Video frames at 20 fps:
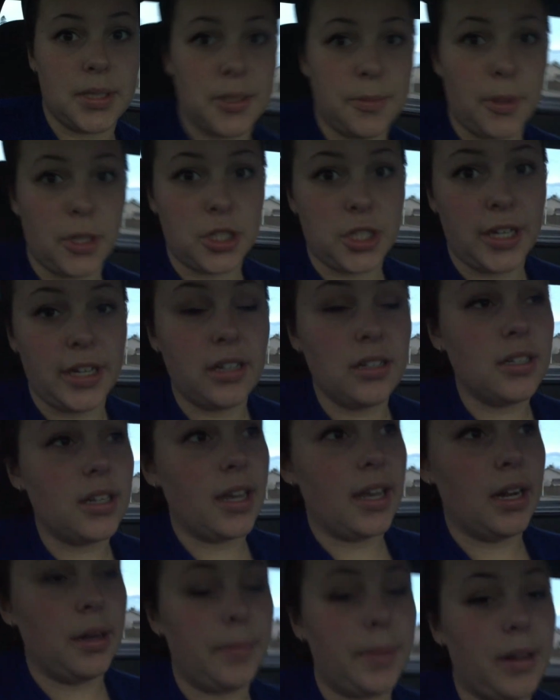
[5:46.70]
a small child,
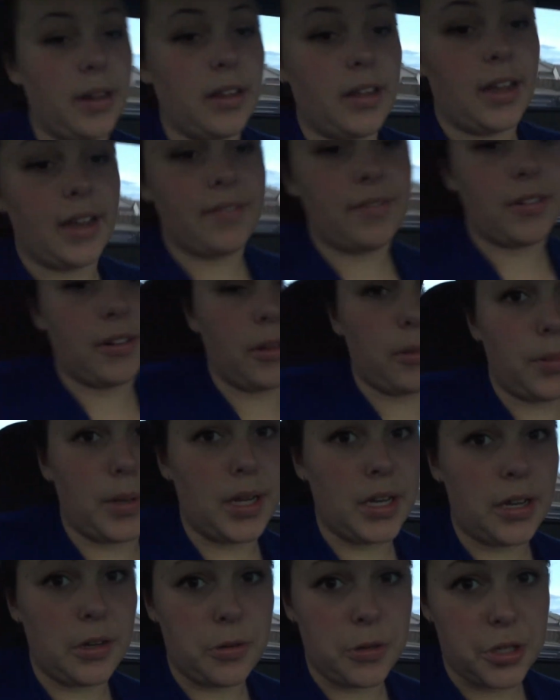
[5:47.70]
and apparently I have to go to the
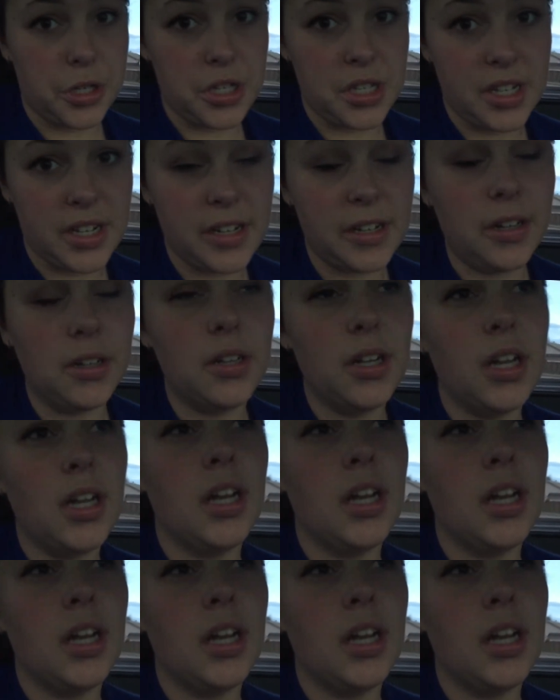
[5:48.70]
pediatrician still.